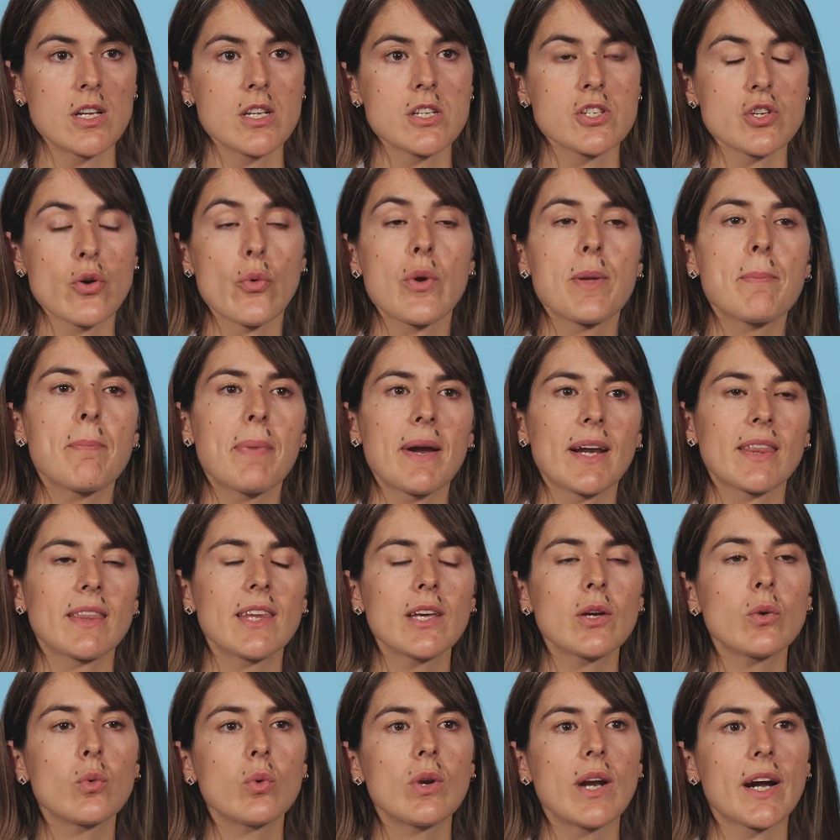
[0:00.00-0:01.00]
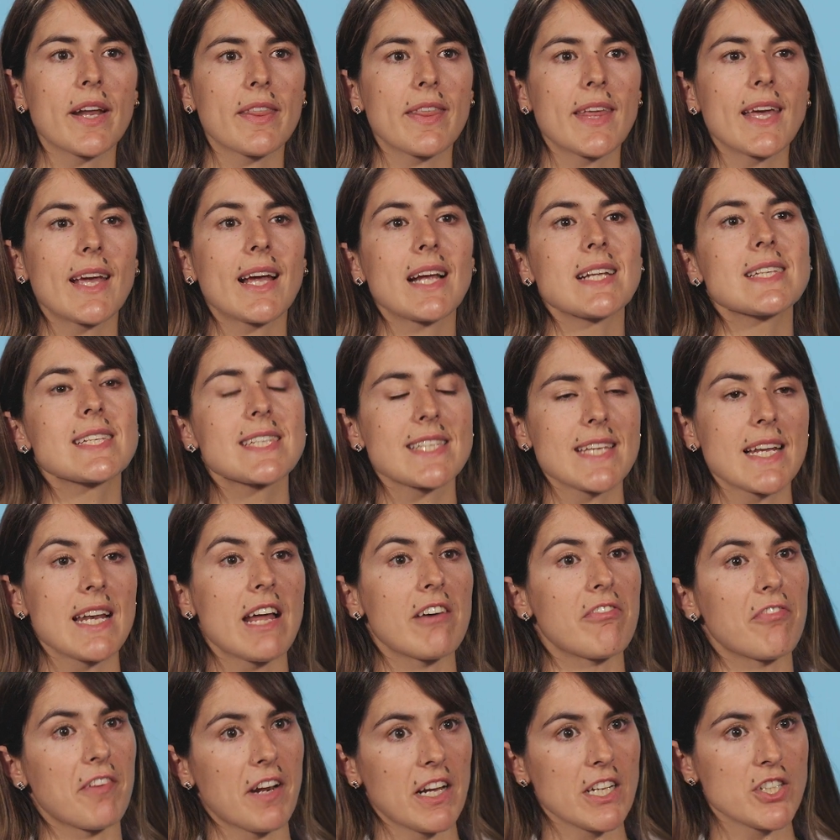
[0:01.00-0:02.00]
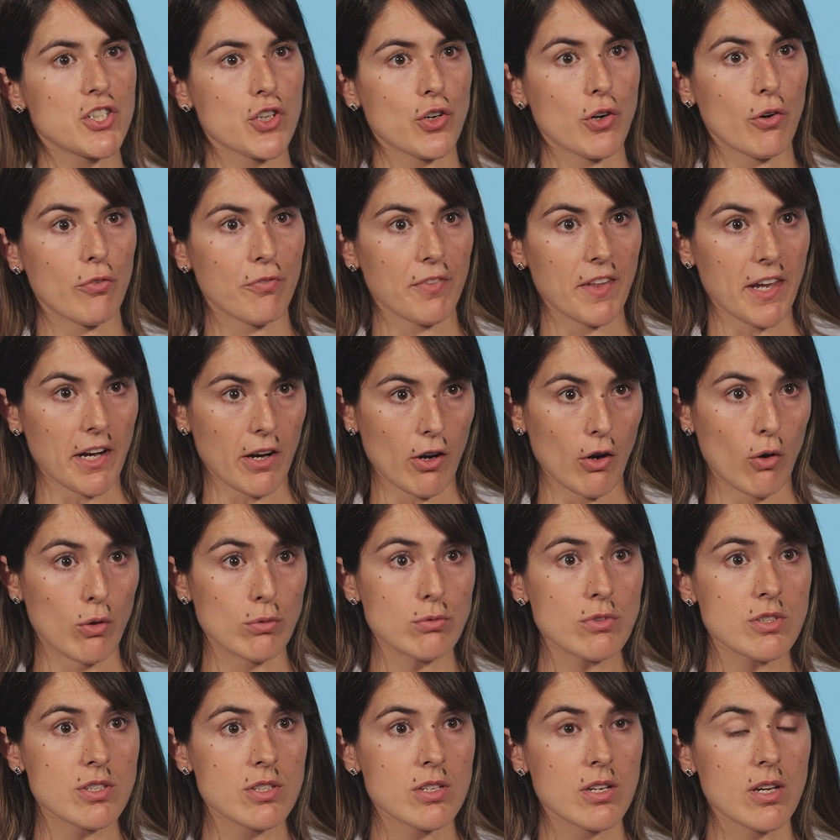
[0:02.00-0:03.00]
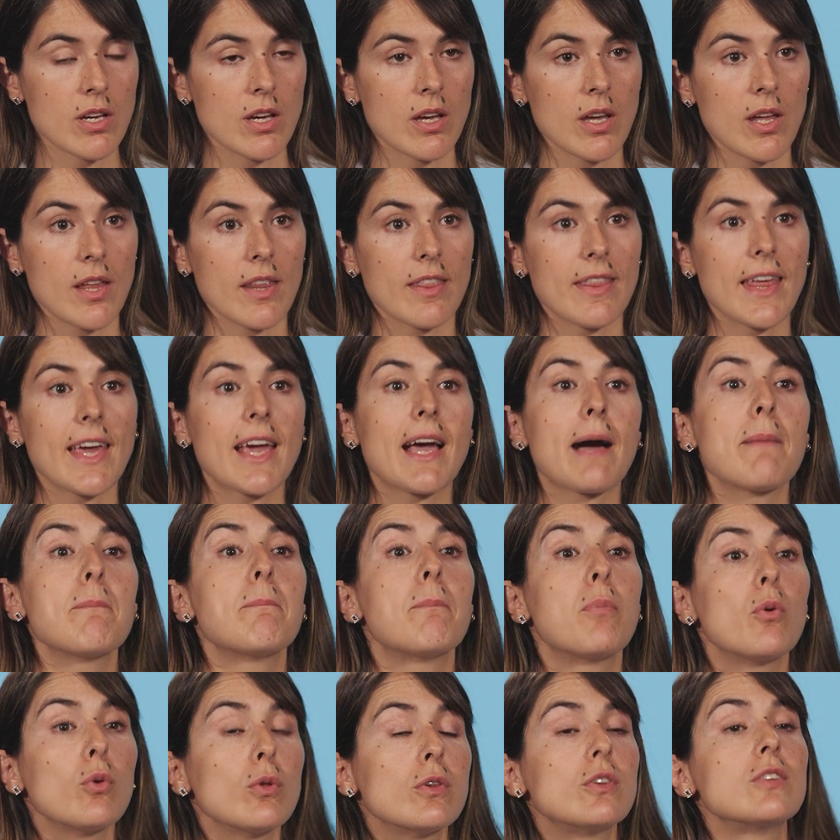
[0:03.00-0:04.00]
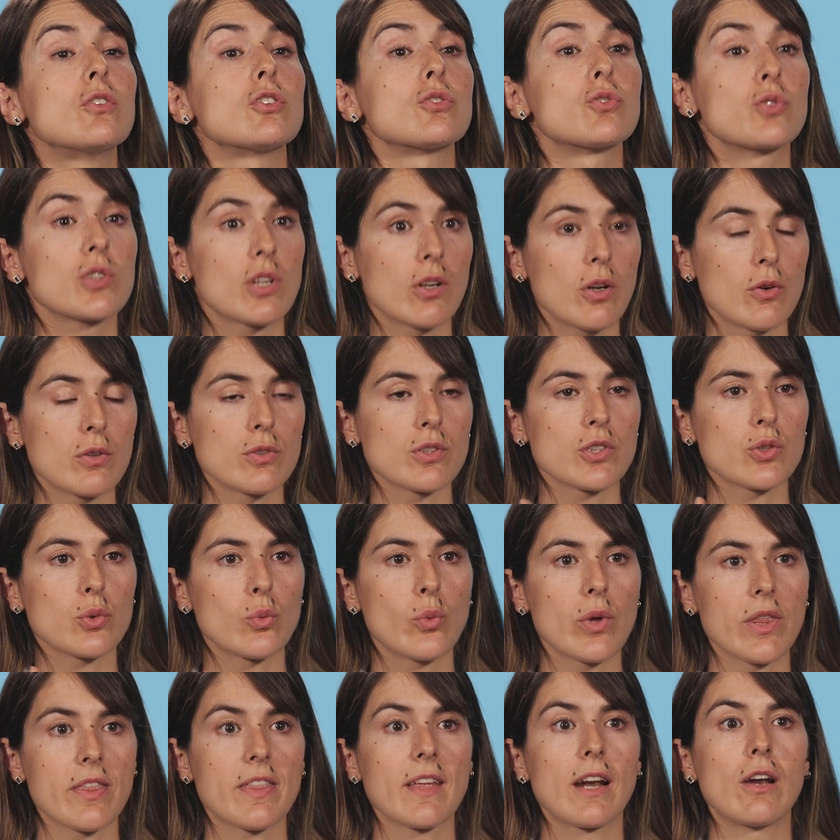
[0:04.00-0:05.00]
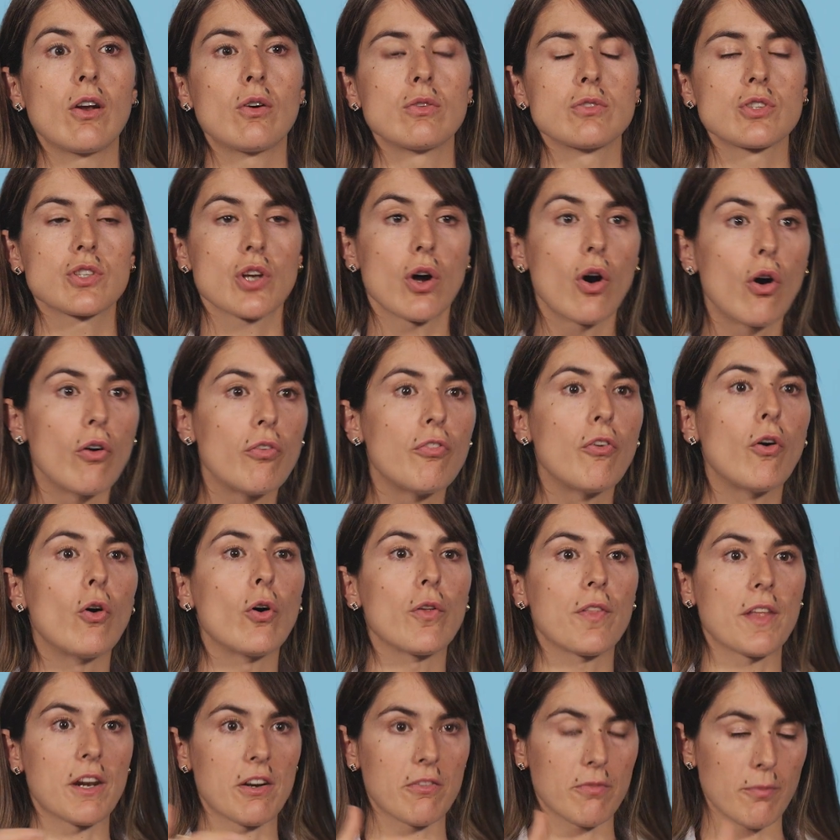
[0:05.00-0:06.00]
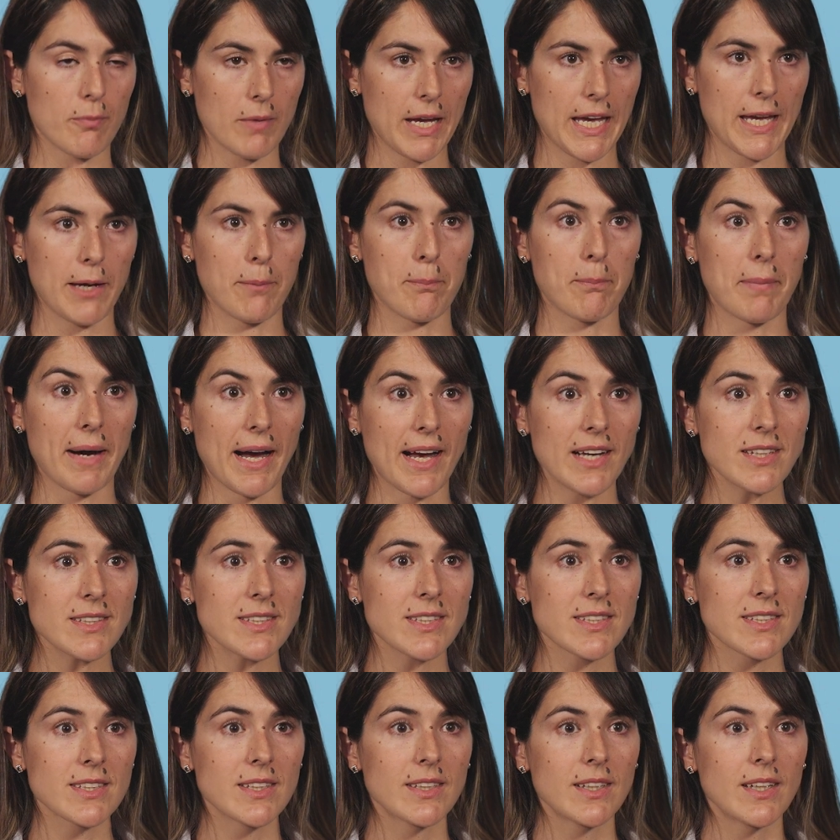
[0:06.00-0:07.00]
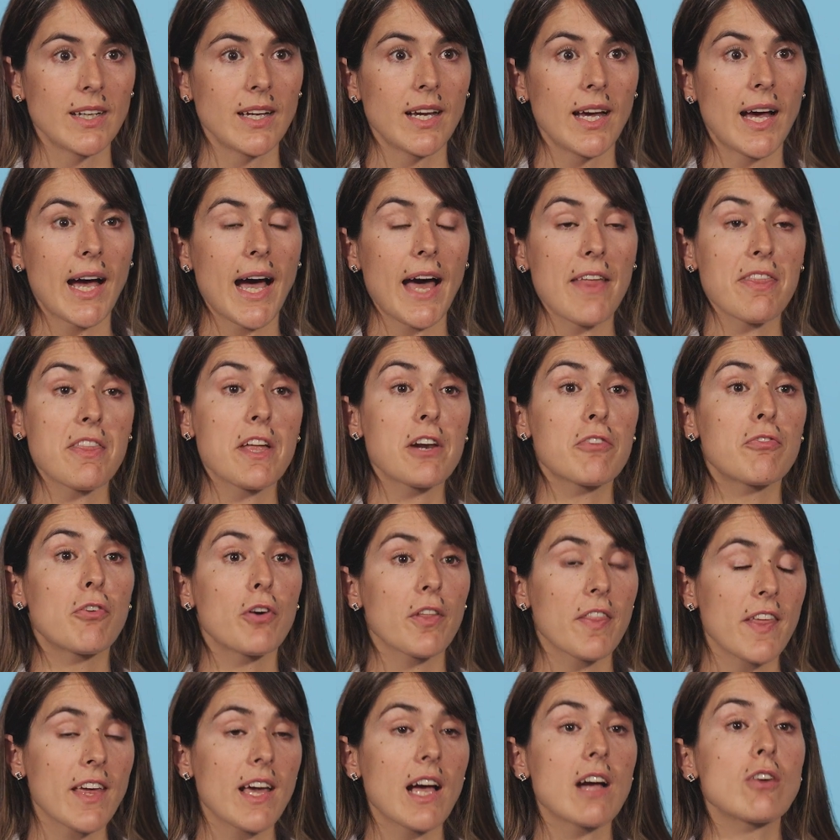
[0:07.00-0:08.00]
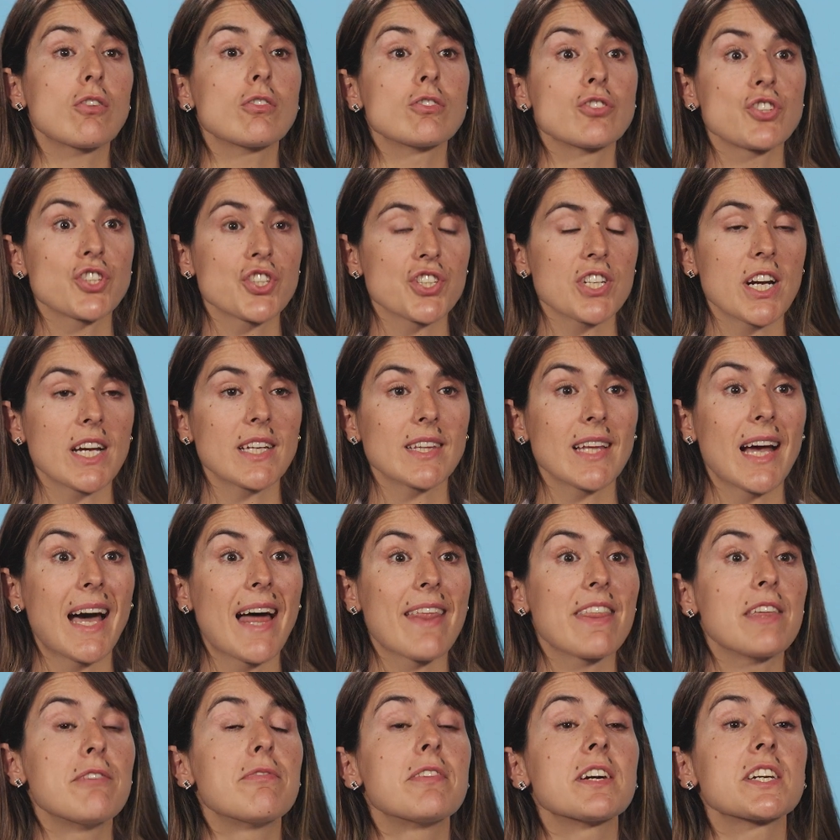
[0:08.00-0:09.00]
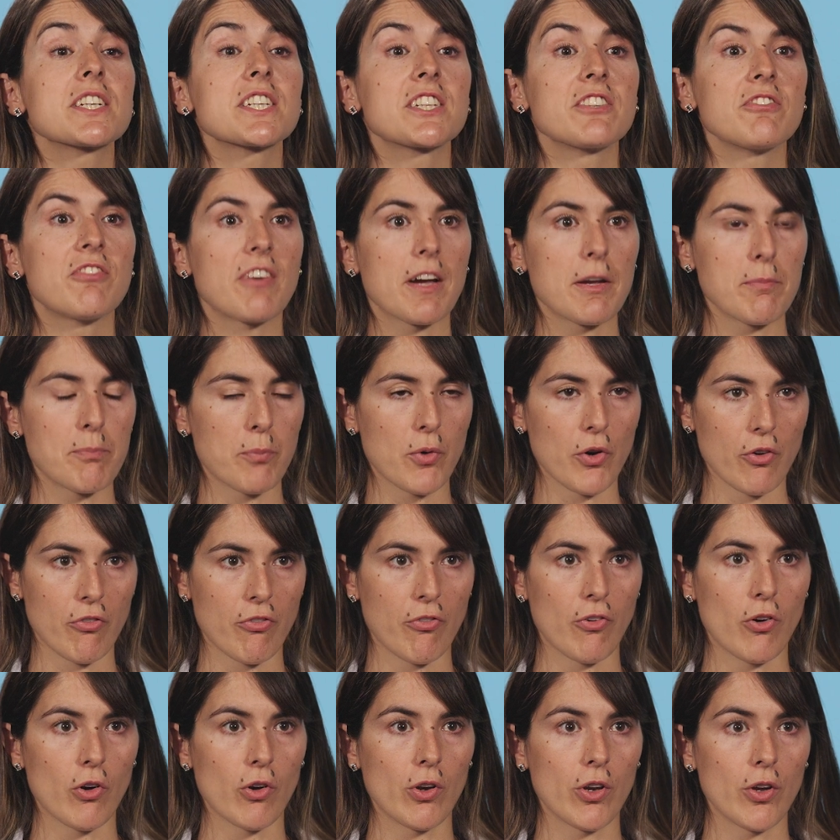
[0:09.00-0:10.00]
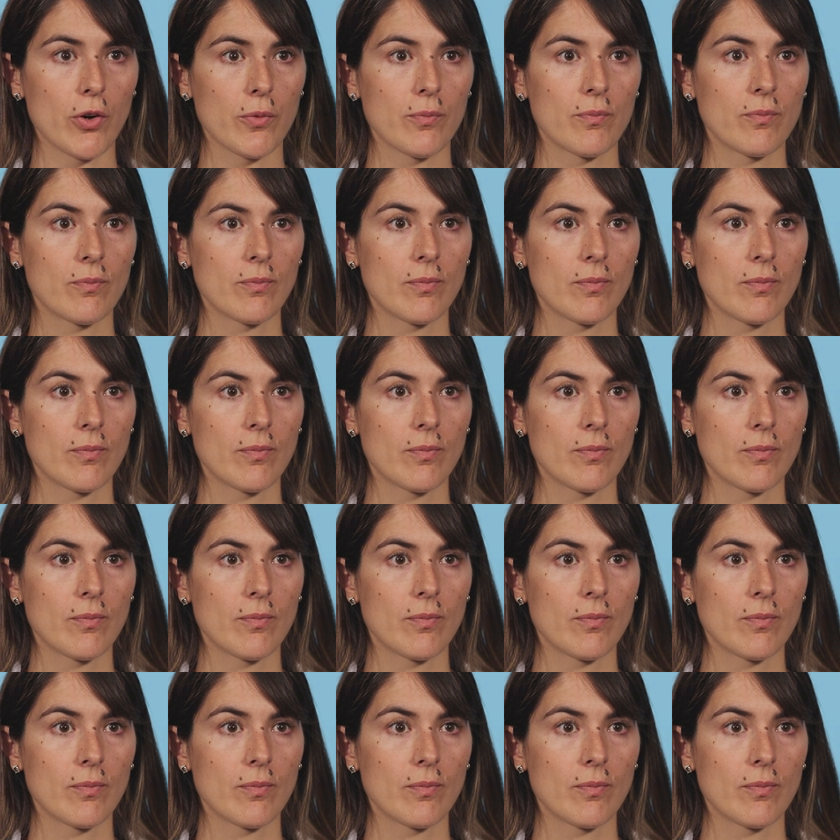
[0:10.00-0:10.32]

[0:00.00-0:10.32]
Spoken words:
So in particular, they can sell a fraction of their loans. They can pool those loans with the loans of other banks, and therefore they can construct a diversified portfolio.